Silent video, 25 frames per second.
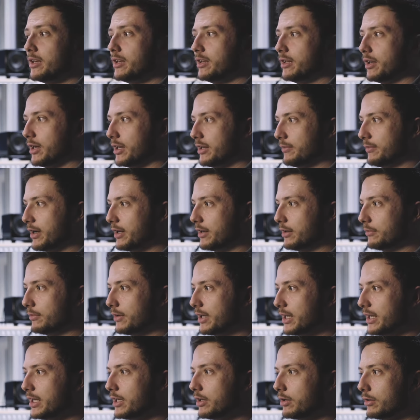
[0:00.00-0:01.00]
You know, he found a
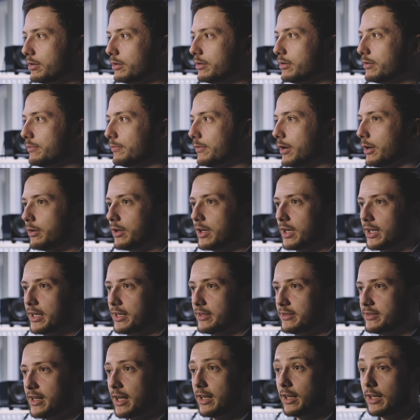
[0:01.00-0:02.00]
really good
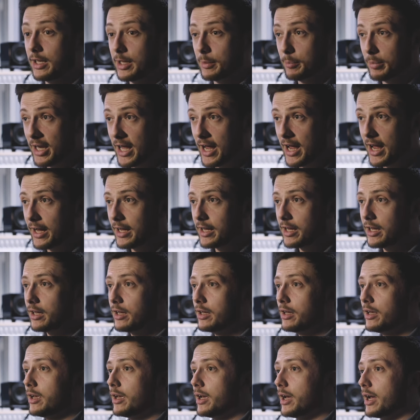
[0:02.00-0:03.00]
vocalist, Annalie Black,
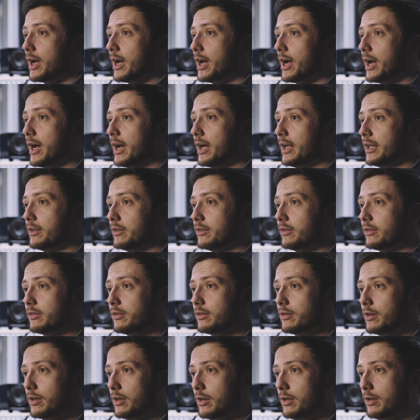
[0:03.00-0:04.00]
and
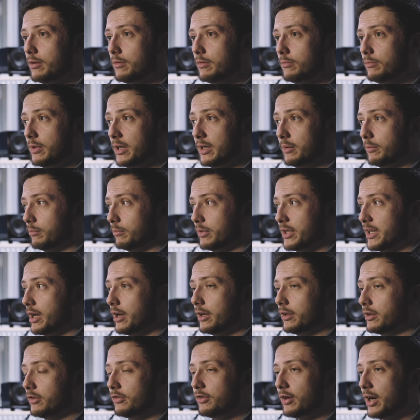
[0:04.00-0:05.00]
when we
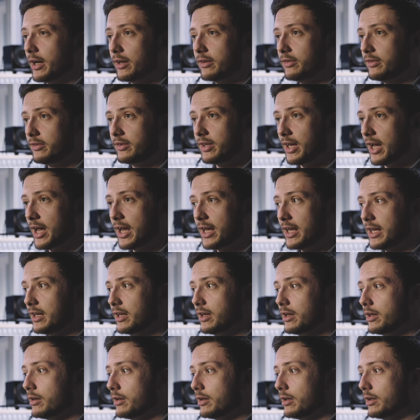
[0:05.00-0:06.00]
heard the track Stay,
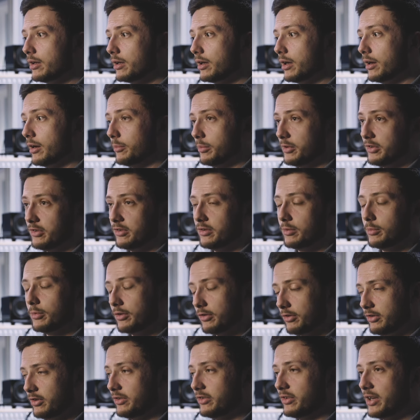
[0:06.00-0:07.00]
which is the
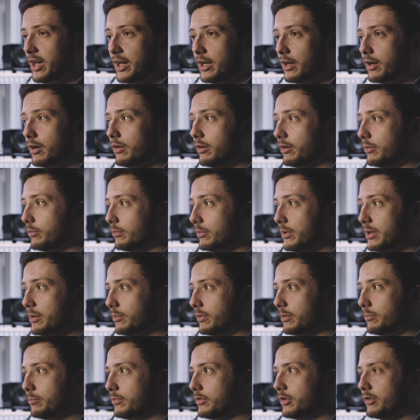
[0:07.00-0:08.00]
one she sang on, we
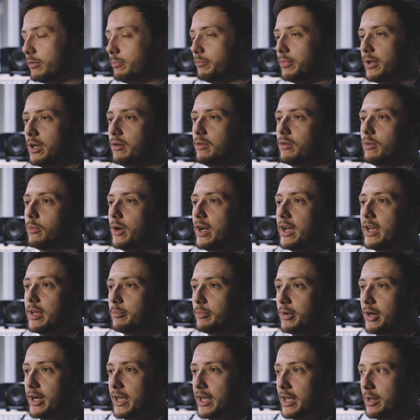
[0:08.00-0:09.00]
were just blown
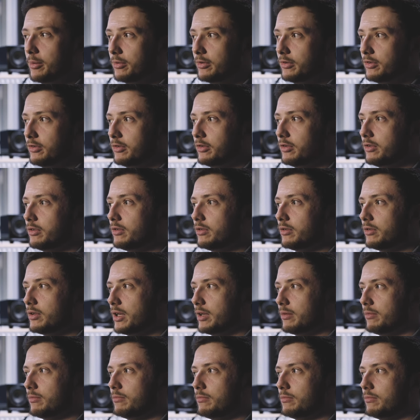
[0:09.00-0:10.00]
away by it.
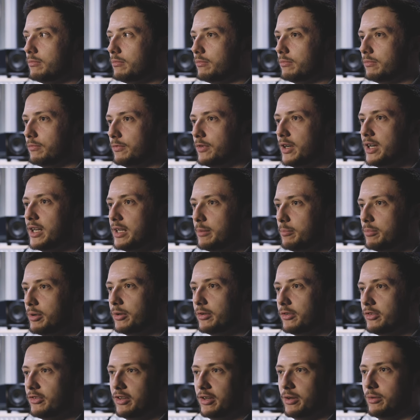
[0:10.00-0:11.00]
It really
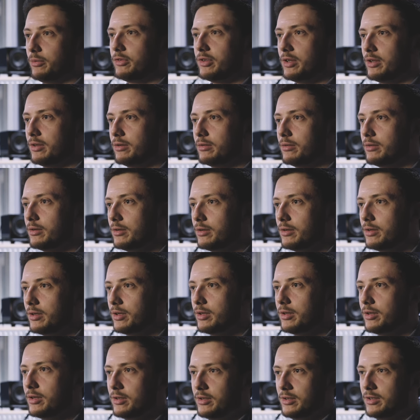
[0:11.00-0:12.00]
puts chills on,
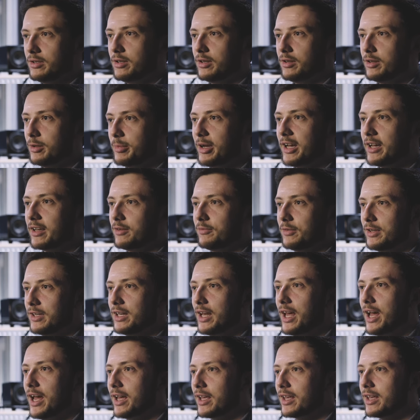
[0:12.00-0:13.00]
you know, the back of
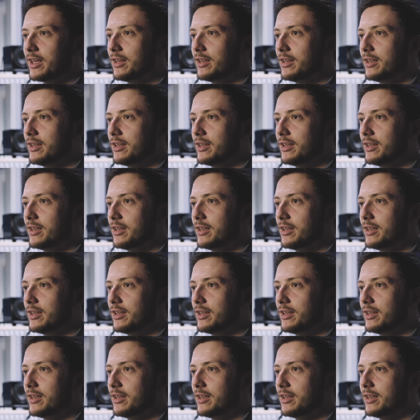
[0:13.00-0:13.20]
your neck.